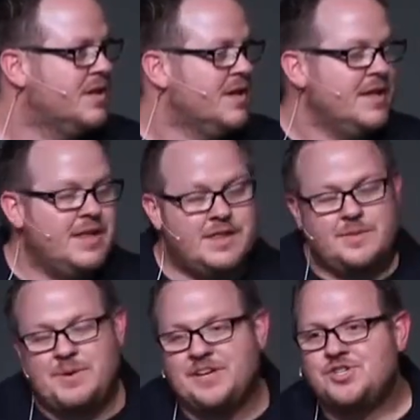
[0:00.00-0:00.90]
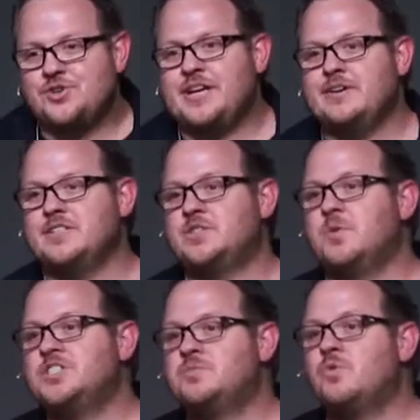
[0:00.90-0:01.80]
Uh, the picture here is
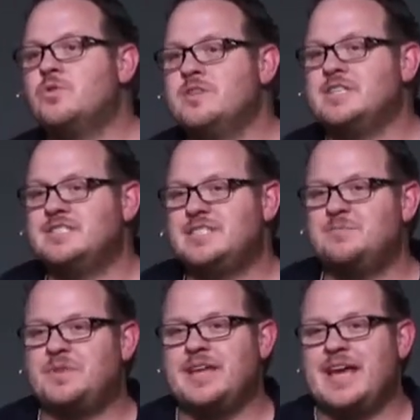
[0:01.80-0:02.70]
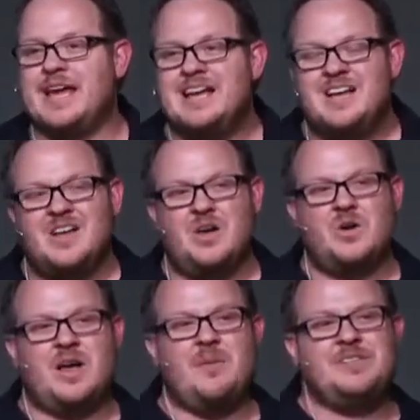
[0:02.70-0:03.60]
much more than simply a, oh,
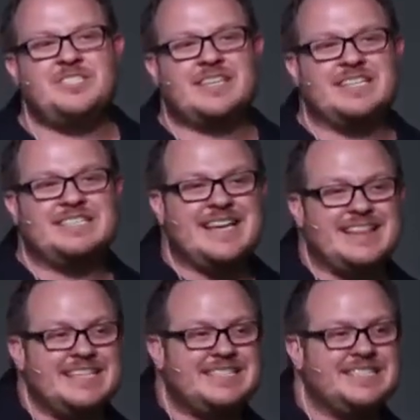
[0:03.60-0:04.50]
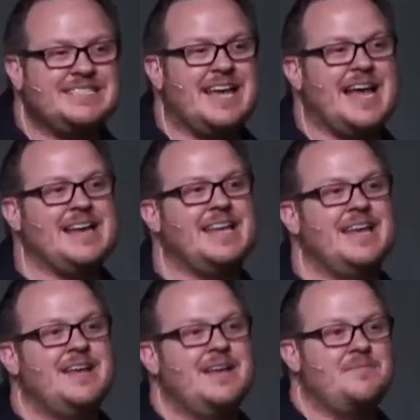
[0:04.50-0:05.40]
I'm just going to set this aside.
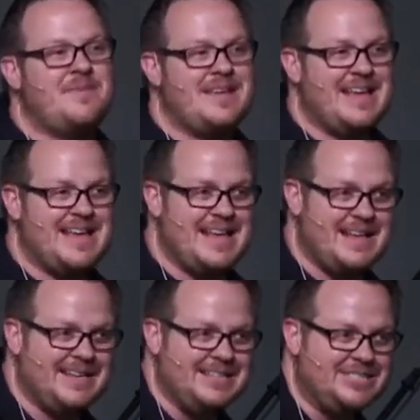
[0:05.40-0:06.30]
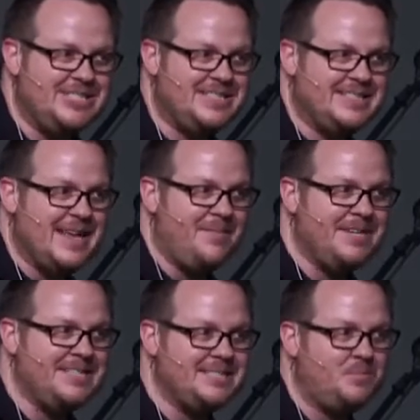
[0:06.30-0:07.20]
Just, I'm going to
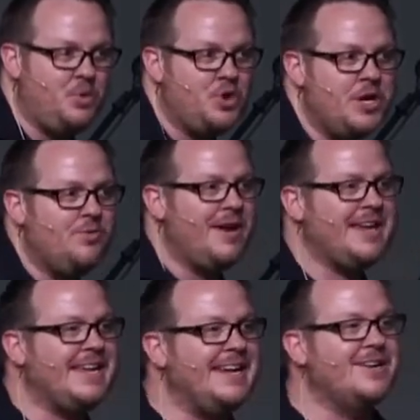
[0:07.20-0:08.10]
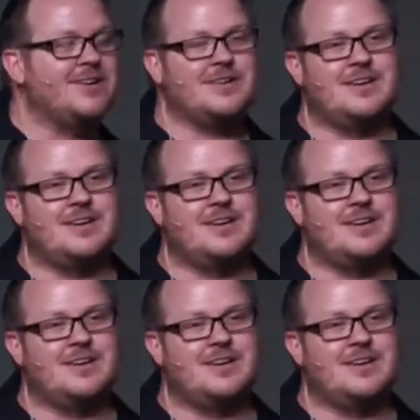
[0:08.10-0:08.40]
just put it right here,